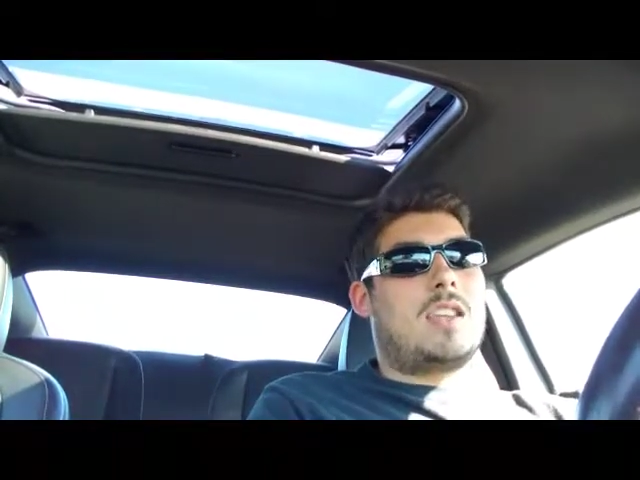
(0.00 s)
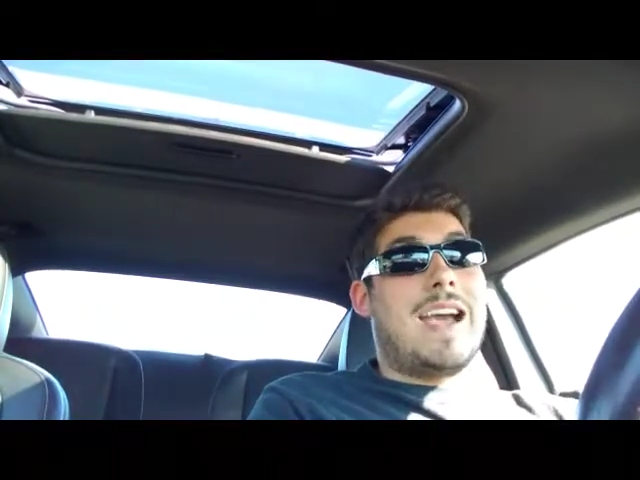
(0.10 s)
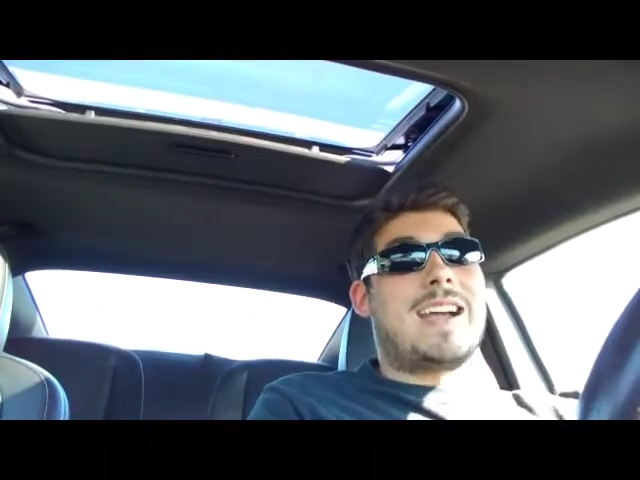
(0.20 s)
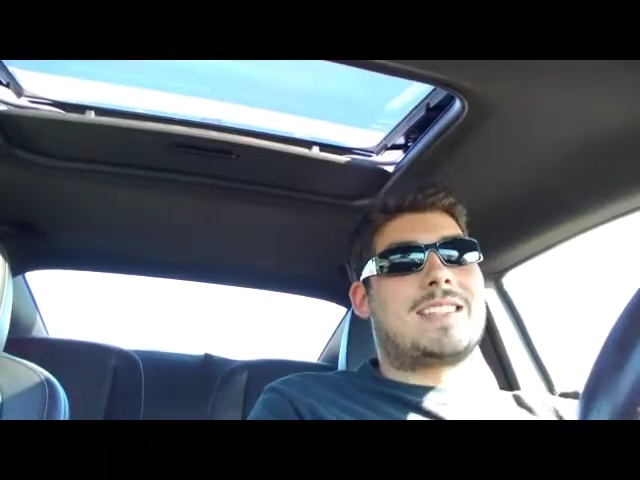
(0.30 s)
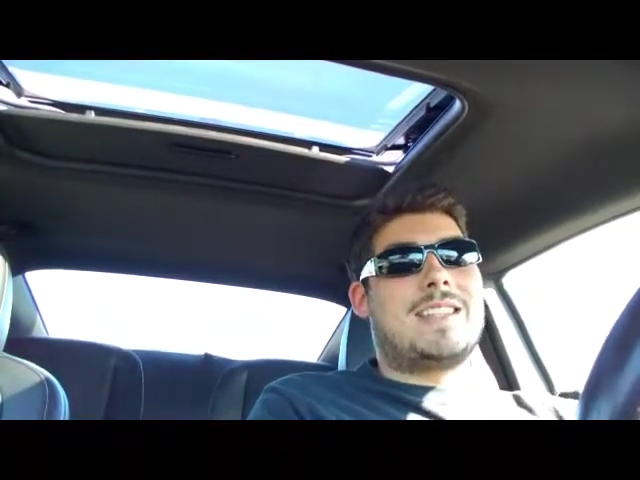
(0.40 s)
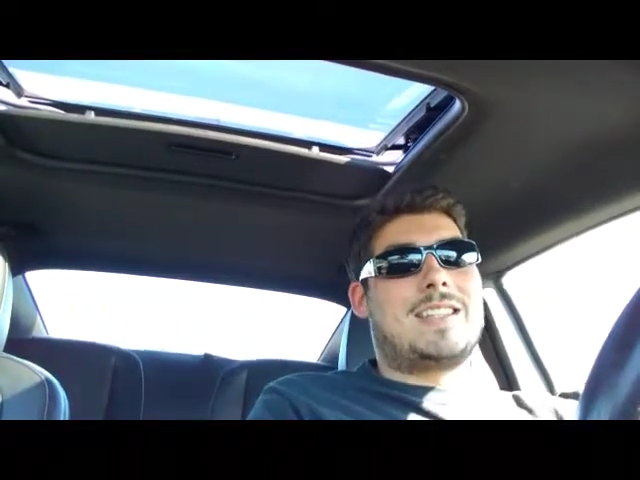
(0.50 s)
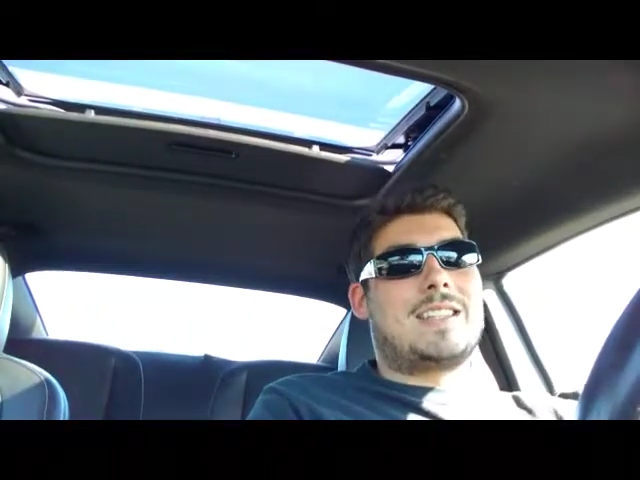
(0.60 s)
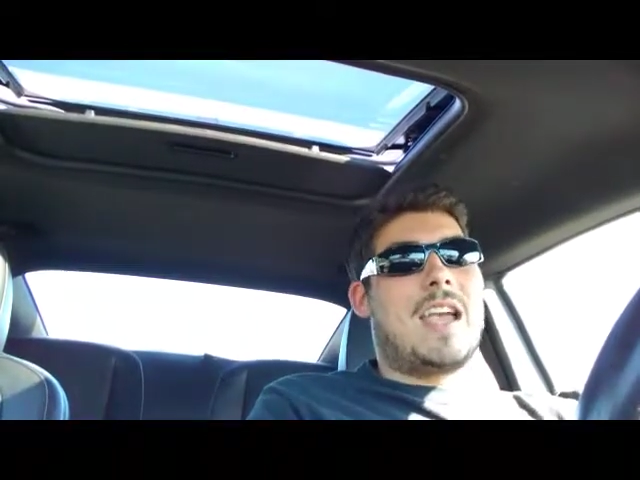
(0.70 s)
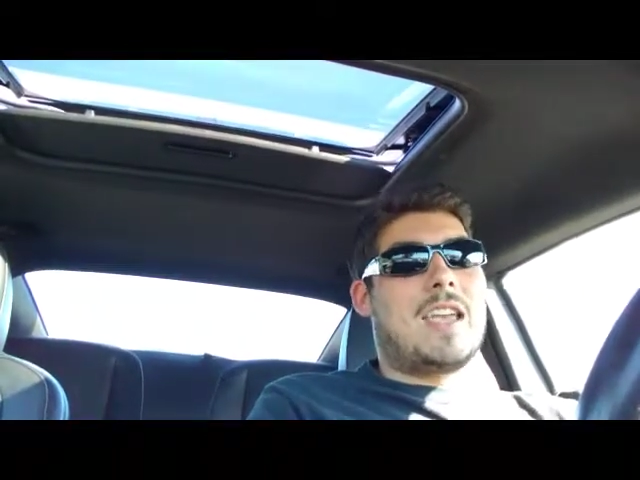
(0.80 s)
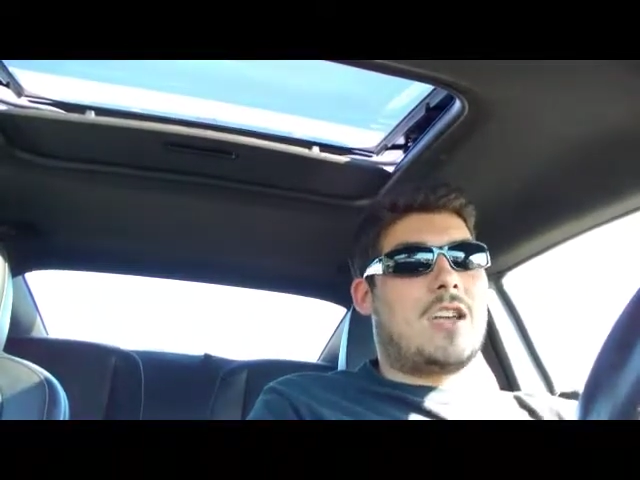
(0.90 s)
gaskets
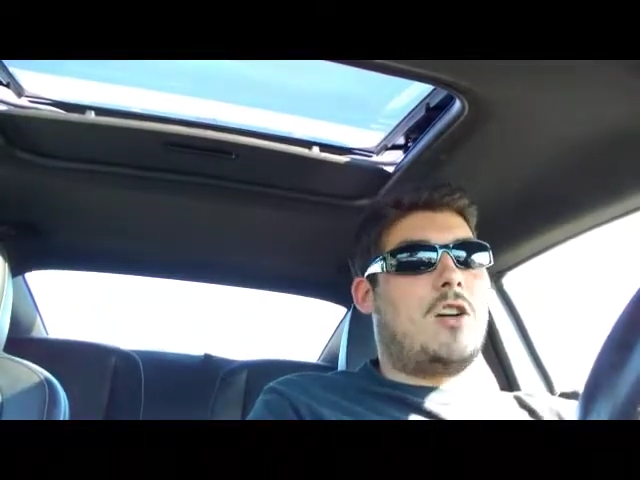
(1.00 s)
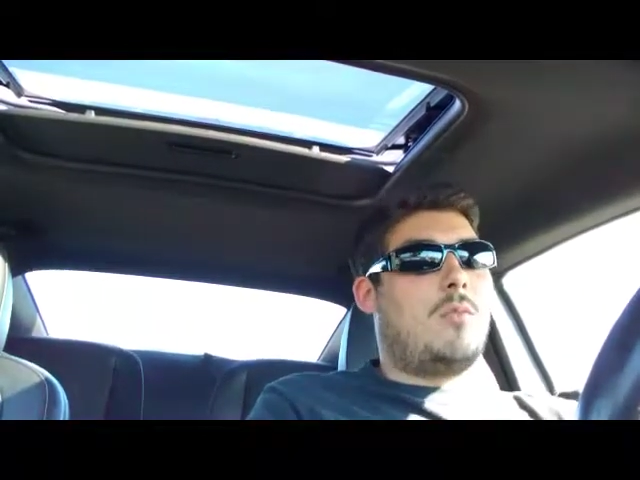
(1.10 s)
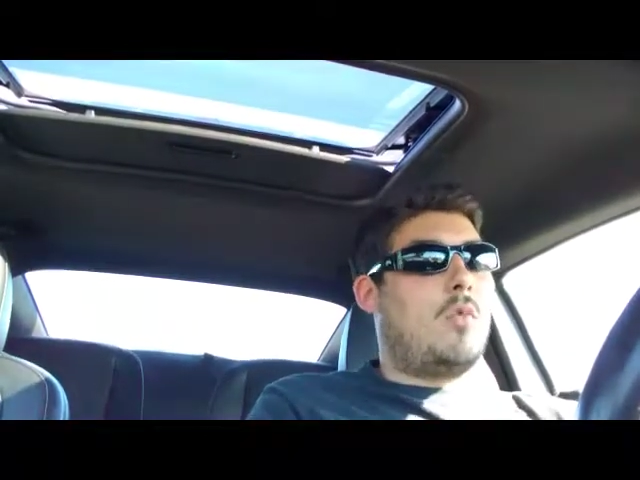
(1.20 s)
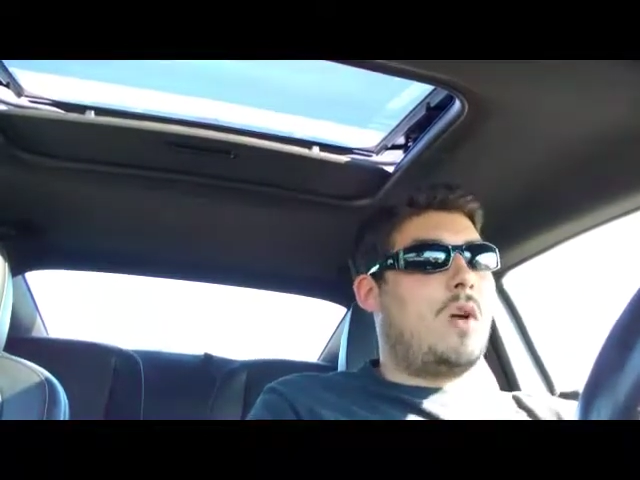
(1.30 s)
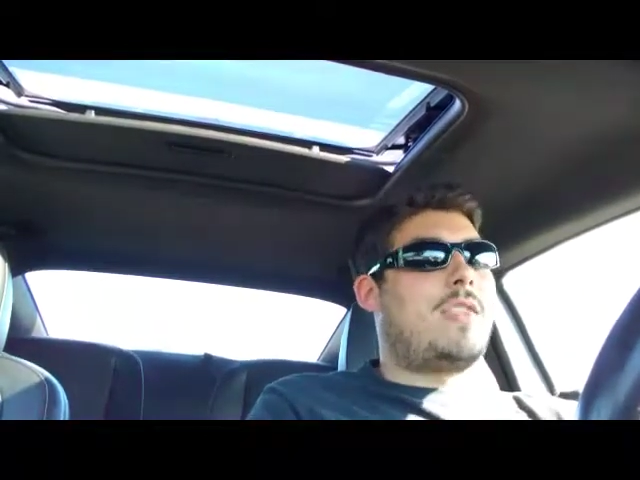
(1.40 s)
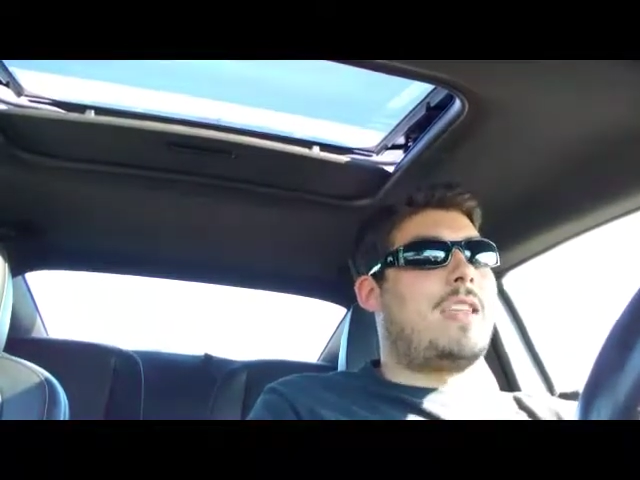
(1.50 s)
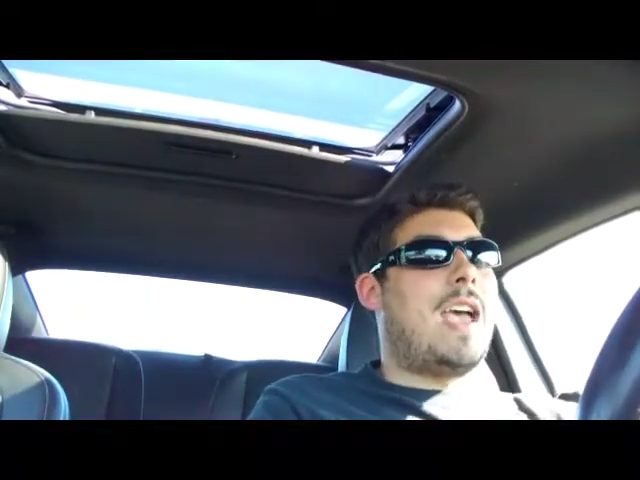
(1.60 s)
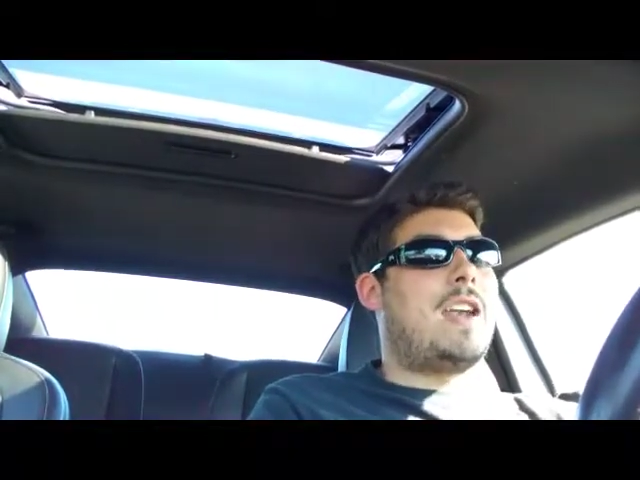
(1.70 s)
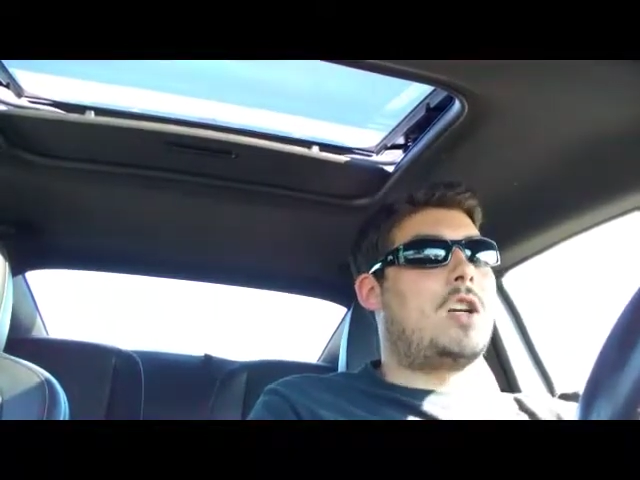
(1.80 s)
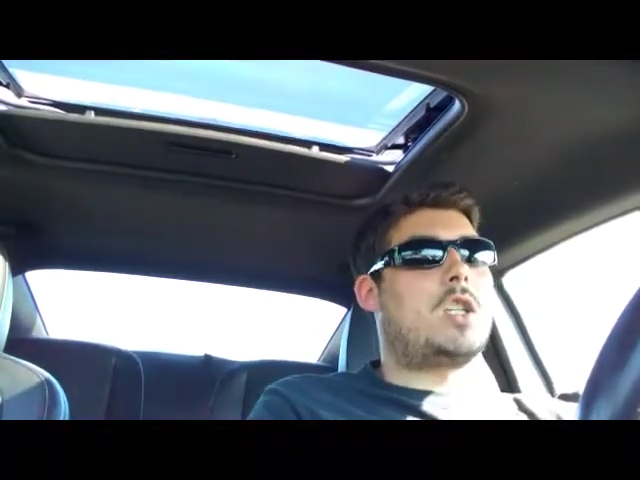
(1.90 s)
that come with the
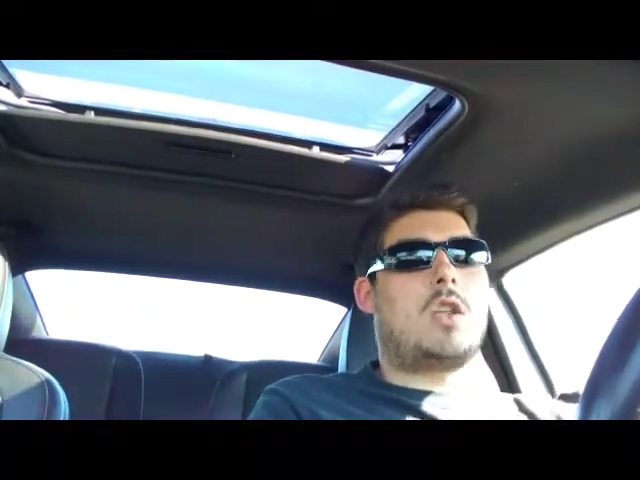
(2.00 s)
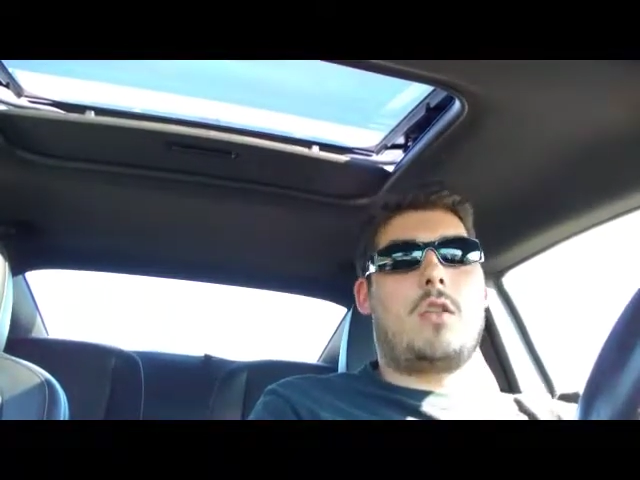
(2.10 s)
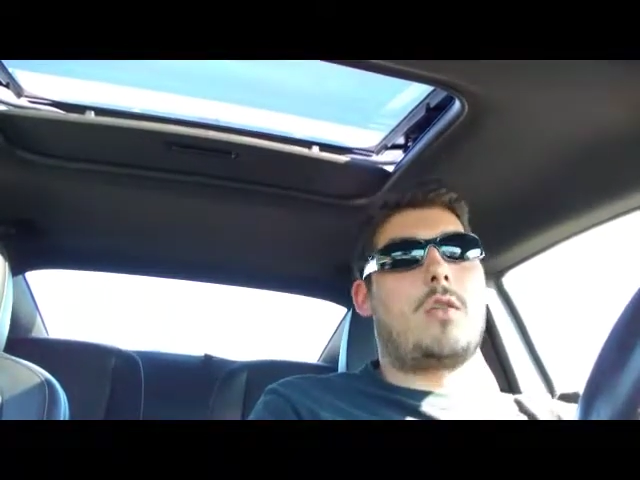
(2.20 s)
headers,